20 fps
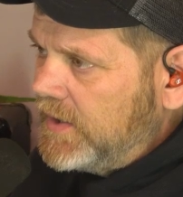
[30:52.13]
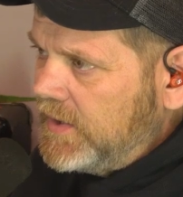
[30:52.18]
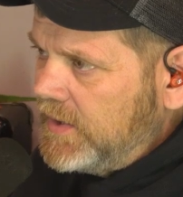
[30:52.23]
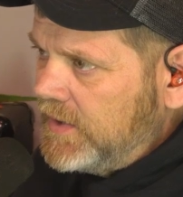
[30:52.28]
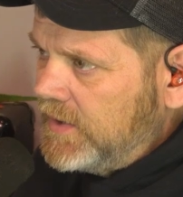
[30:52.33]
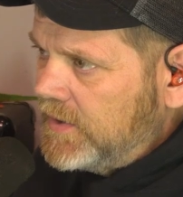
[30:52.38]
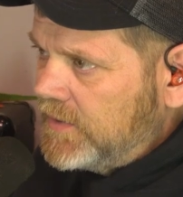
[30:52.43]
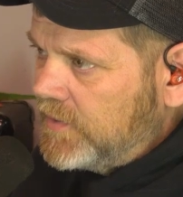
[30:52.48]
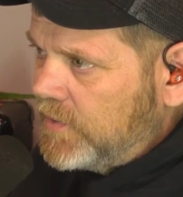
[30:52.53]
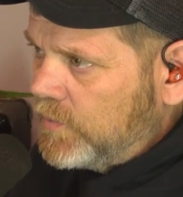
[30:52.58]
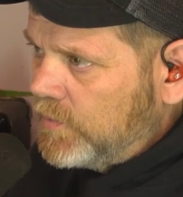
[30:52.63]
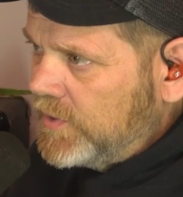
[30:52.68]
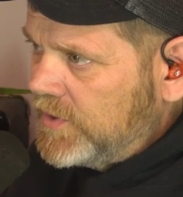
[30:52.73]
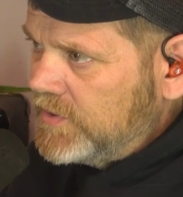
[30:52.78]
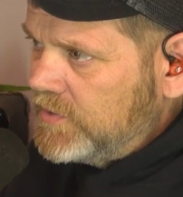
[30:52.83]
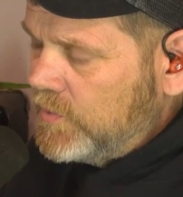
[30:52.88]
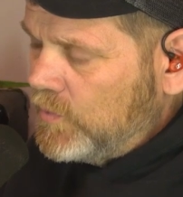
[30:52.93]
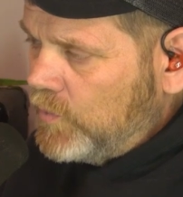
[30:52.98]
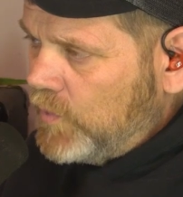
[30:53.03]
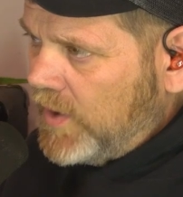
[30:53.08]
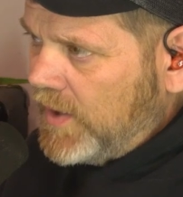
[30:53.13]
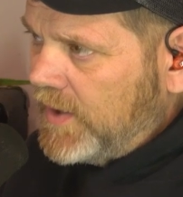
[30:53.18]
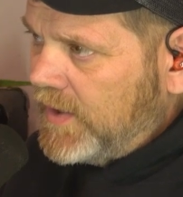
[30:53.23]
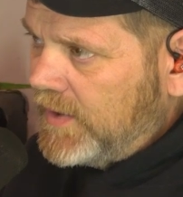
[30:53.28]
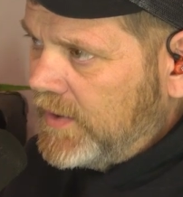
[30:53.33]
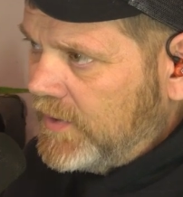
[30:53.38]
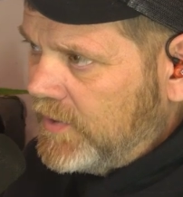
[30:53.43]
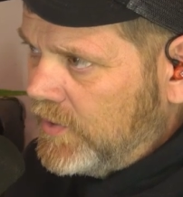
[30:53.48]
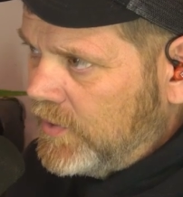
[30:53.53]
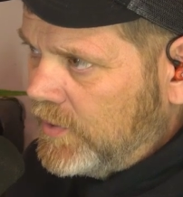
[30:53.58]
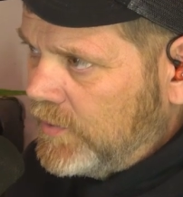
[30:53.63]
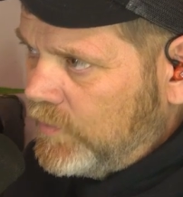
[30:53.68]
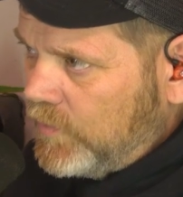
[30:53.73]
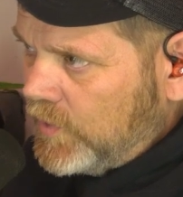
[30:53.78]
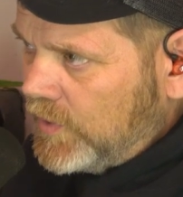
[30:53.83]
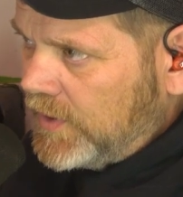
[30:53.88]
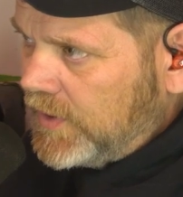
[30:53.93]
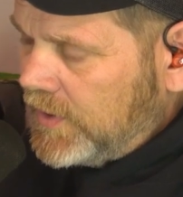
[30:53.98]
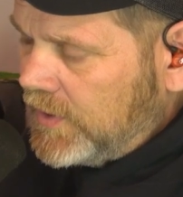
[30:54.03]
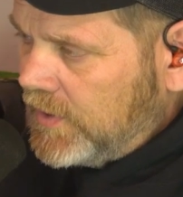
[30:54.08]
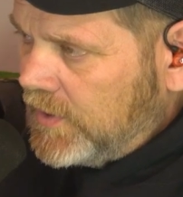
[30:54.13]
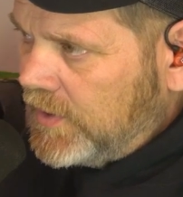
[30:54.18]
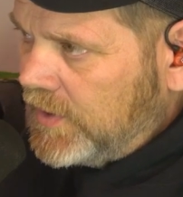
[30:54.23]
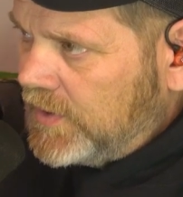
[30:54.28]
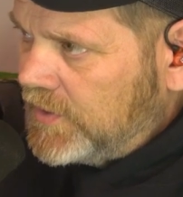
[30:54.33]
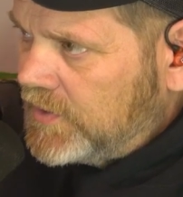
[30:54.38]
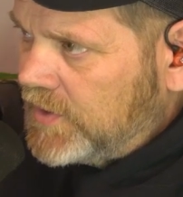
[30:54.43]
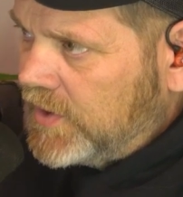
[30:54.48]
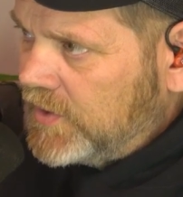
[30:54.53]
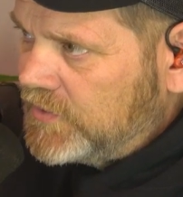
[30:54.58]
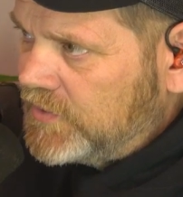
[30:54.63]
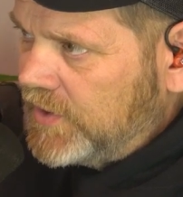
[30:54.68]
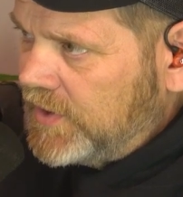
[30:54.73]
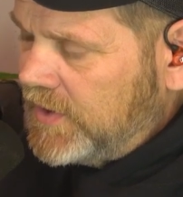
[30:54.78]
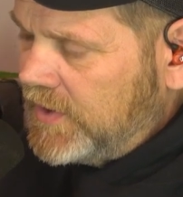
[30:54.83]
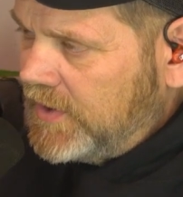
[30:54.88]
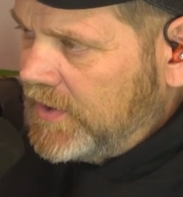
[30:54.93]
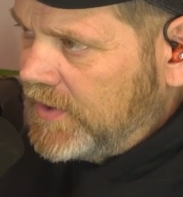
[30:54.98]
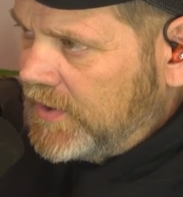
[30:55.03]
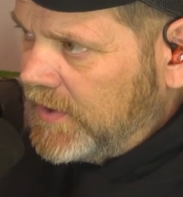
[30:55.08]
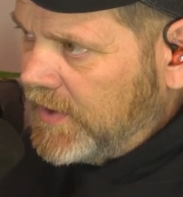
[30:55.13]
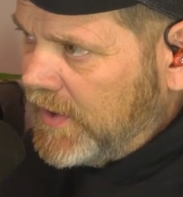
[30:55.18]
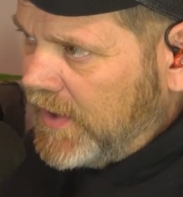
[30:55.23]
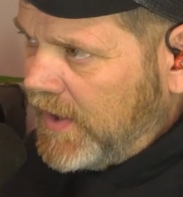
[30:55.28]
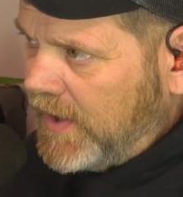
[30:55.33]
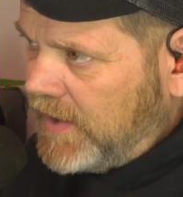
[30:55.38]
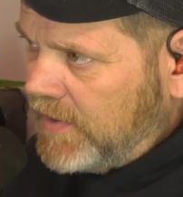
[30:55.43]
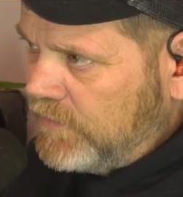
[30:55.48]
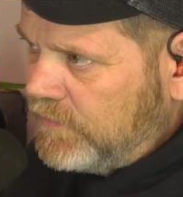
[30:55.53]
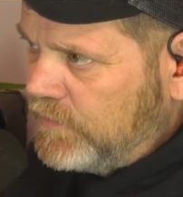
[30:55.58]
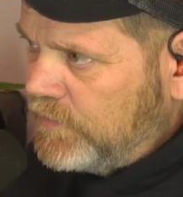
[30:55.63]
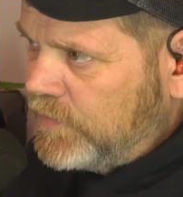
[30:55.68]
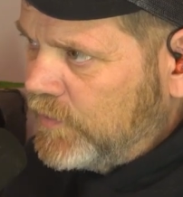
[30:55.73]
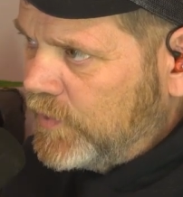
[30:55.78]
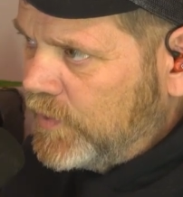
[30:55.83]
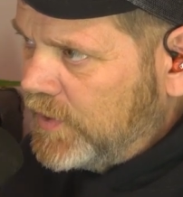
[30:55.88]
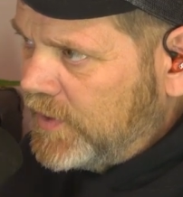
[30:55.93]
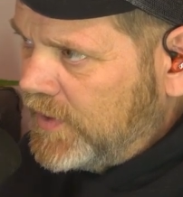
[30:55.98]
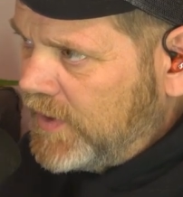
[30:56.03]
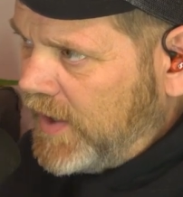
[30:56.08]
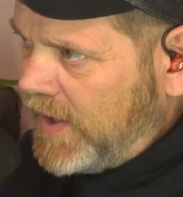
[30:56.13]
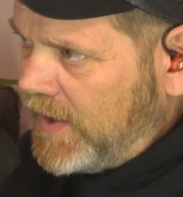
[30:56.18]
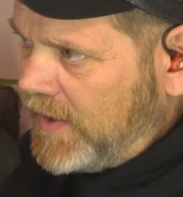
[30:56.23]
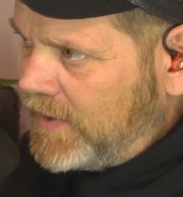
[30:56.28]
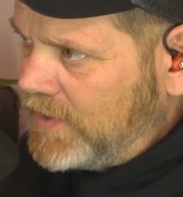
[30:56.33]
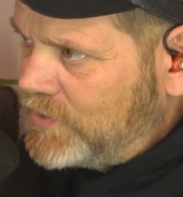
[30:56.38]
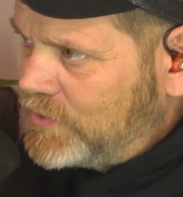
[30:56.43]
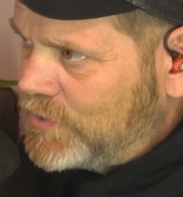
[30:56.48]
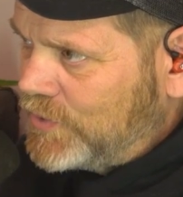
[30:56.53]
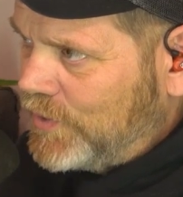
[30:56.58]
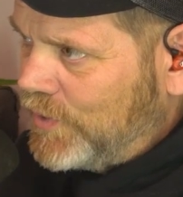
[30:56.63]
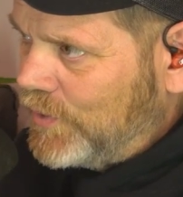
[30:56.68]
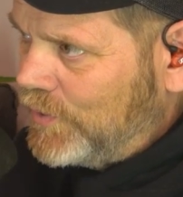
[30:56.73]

Hit the reason why it done what it done is because it hit every age